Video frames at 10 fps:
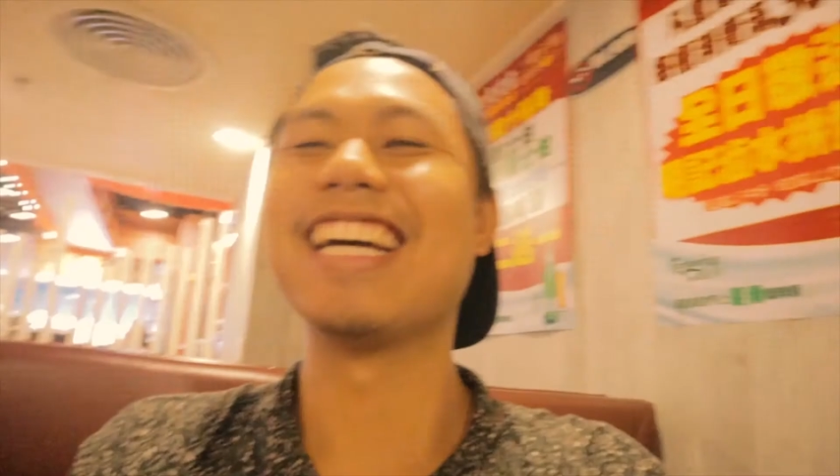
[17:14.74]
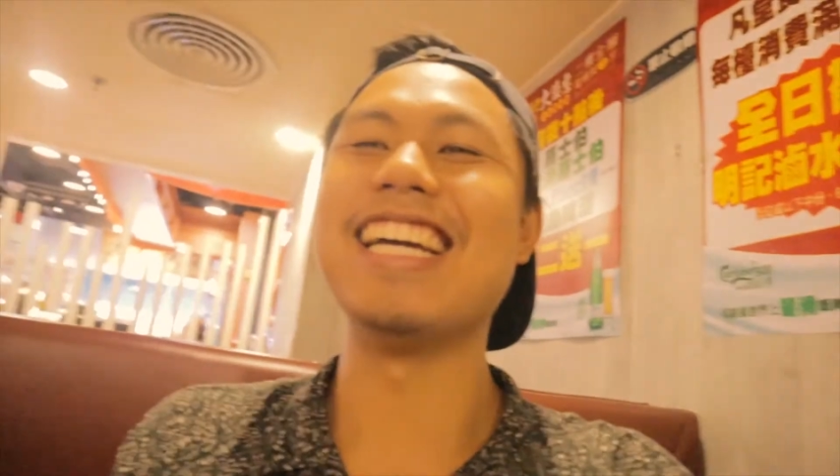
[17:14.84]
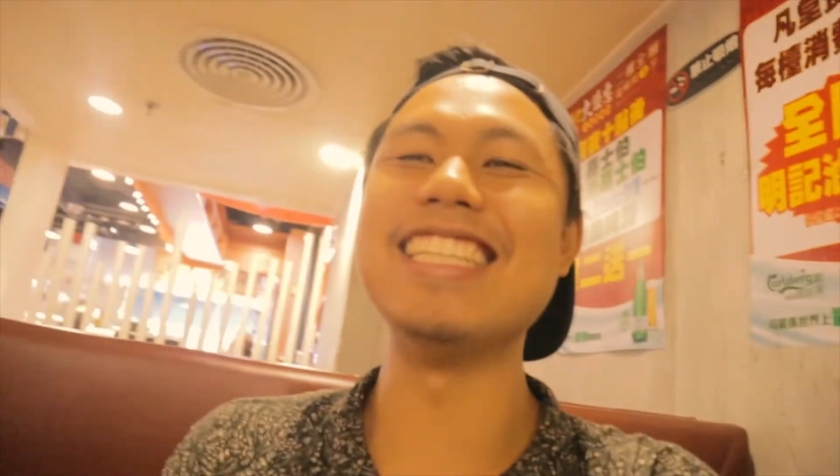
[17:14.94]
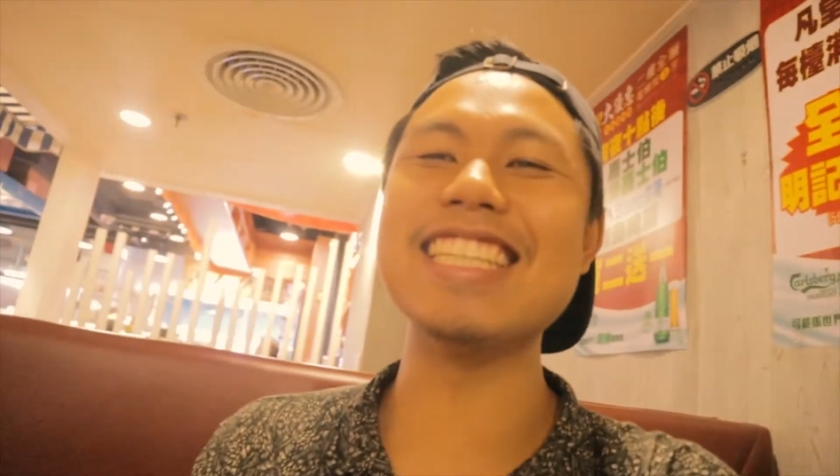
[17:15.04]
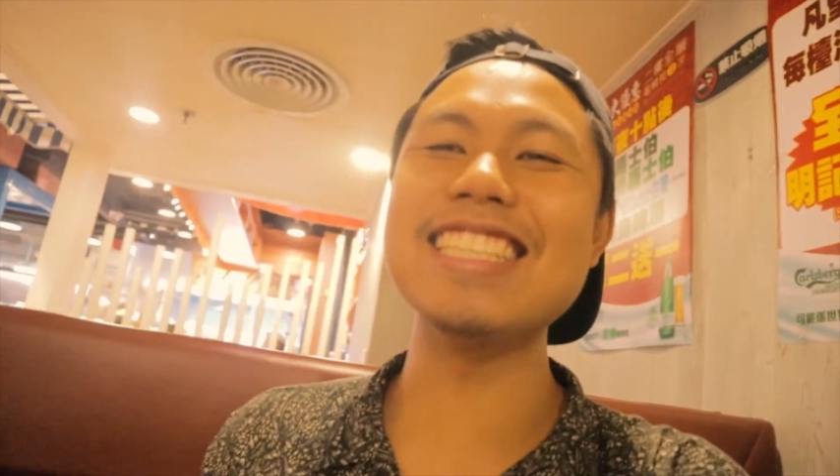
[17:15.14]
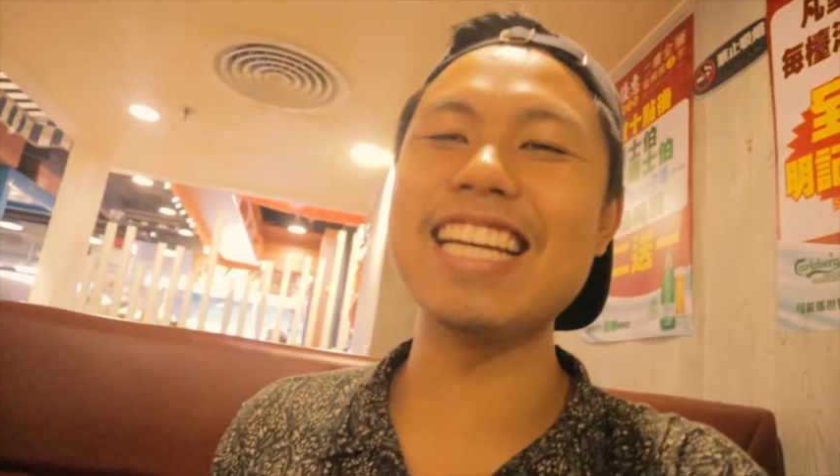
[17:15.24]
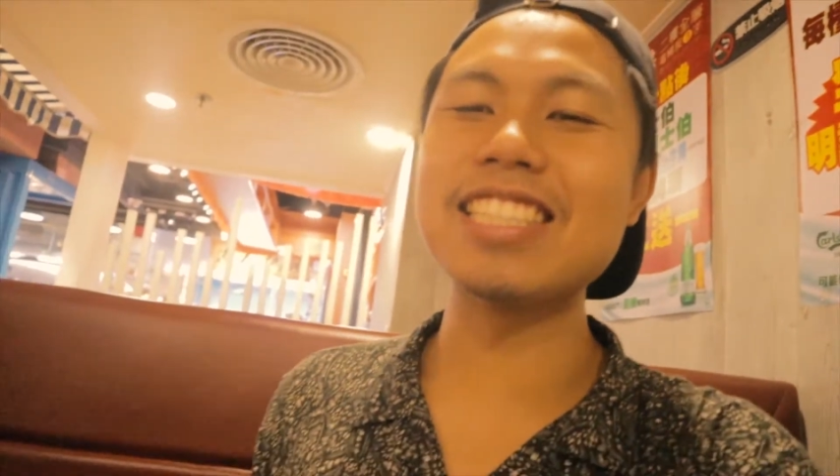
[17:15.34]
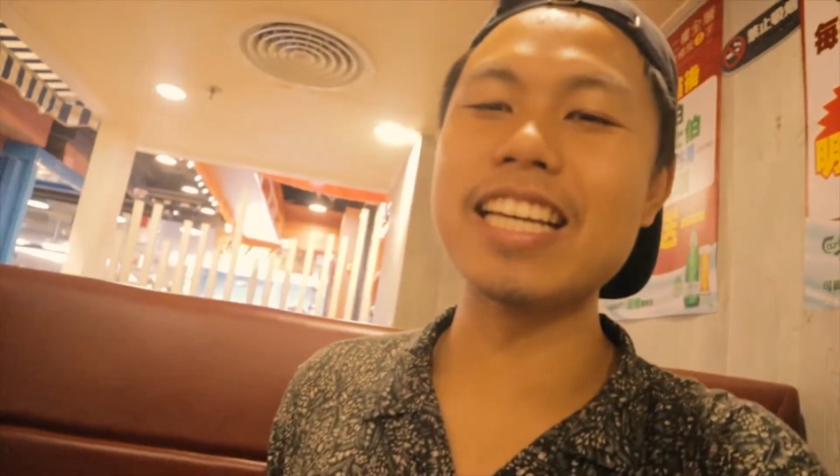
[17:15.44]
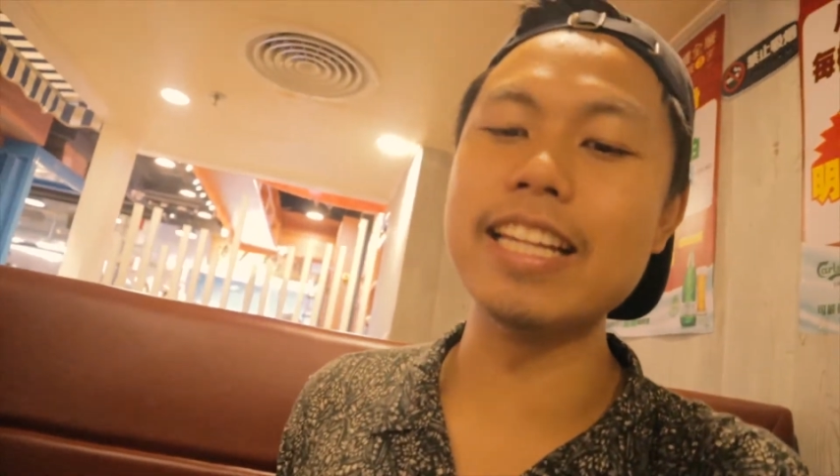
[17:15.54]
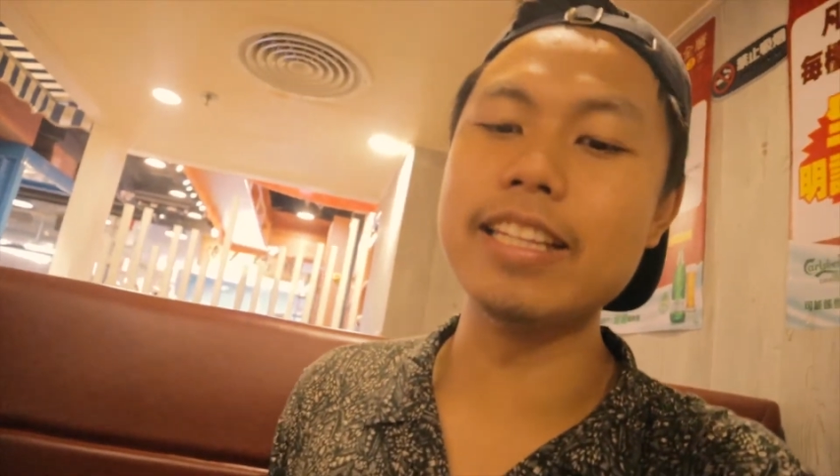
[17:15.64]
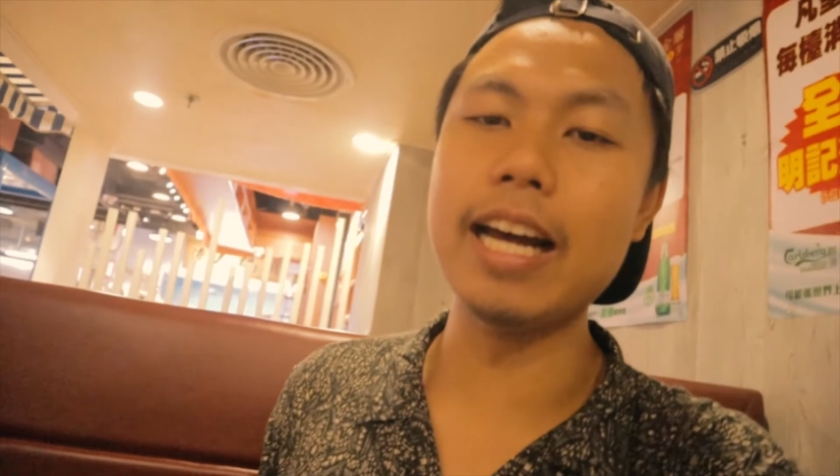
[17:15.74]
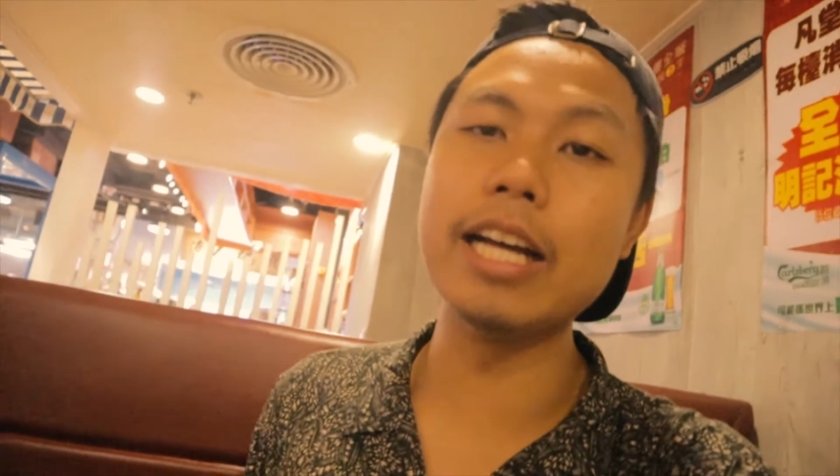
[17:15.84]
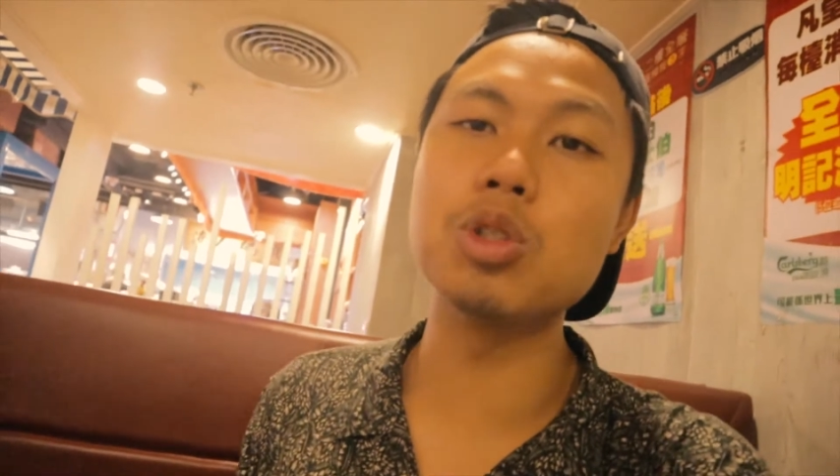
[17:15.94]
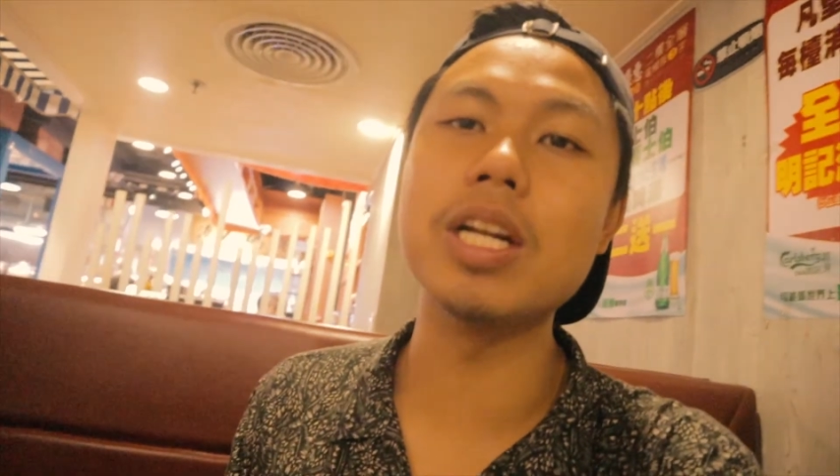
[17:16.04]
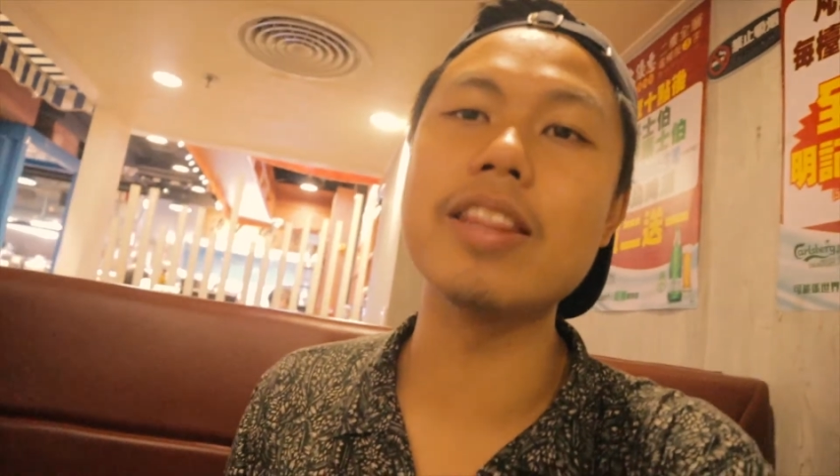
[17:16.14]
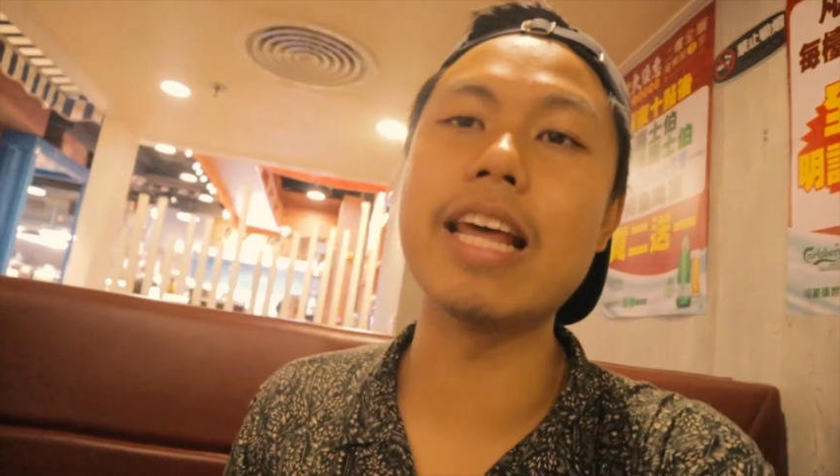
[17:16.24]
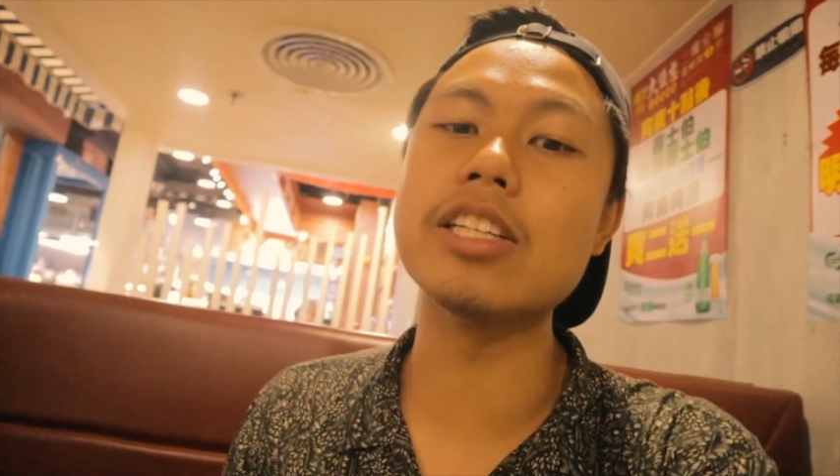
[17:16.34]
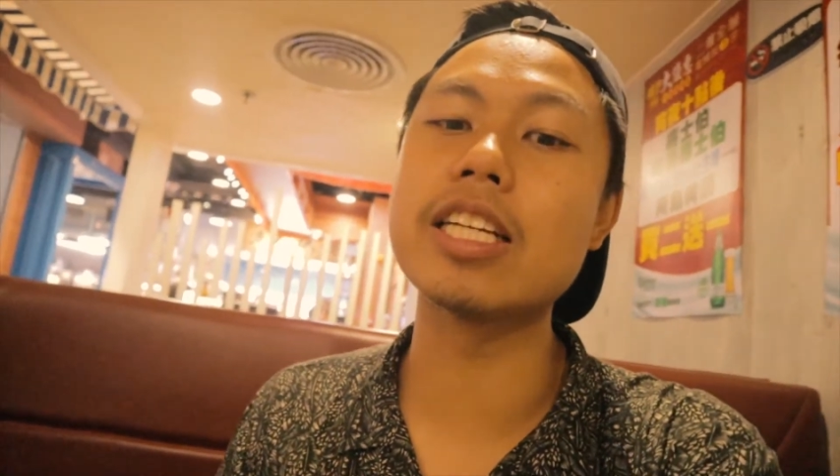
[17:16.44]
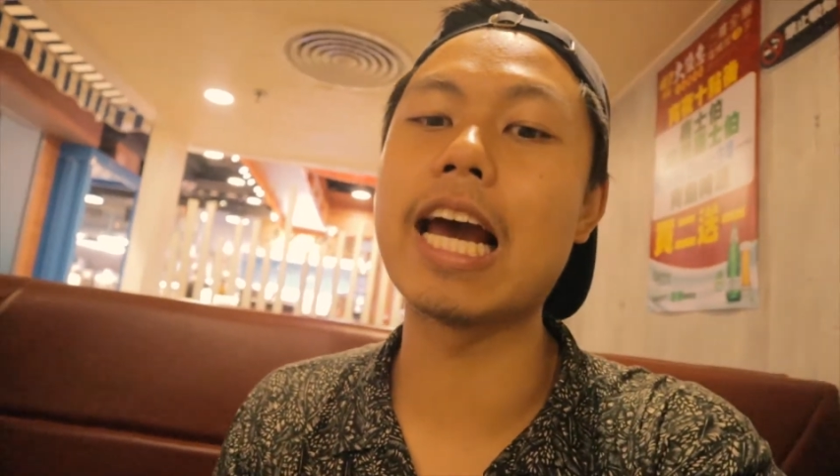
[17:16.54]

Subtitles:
He says he has to eat 20,000